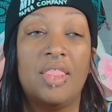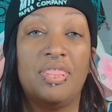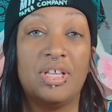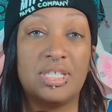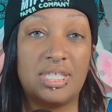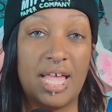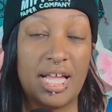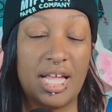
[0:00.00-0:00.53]

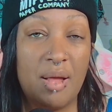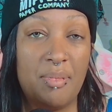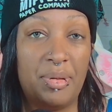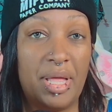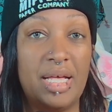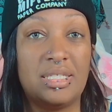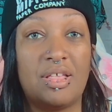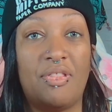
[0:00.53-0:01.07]
The second
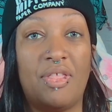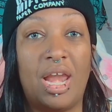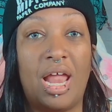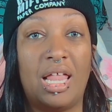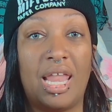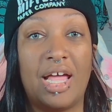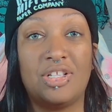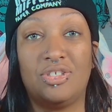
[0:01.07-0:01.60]
place that
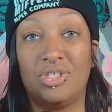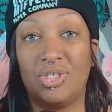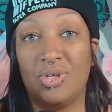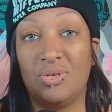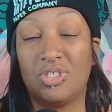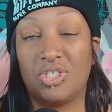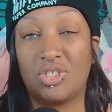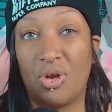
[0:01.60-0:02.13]
I like to
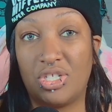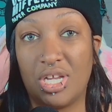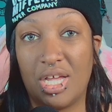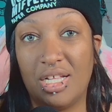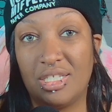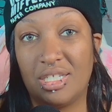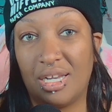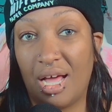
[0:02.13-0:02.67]
do search
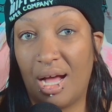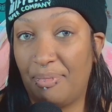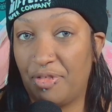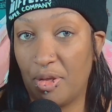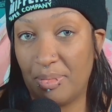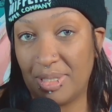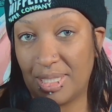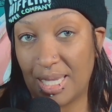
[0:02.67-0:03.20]
engine
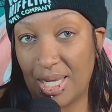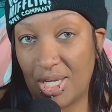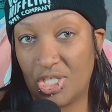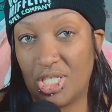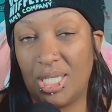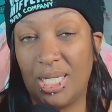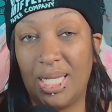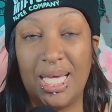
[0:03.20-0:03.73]

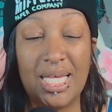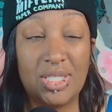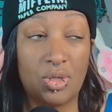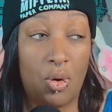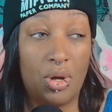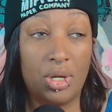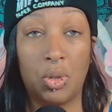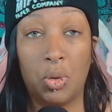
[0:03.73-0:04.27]
optimization is
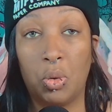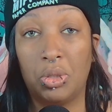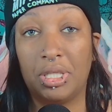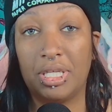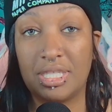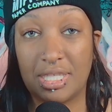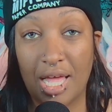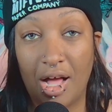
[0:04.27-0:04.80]
on Google
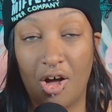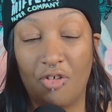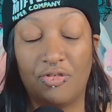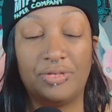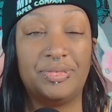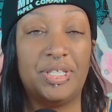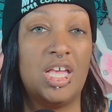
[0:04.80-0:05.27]
itself.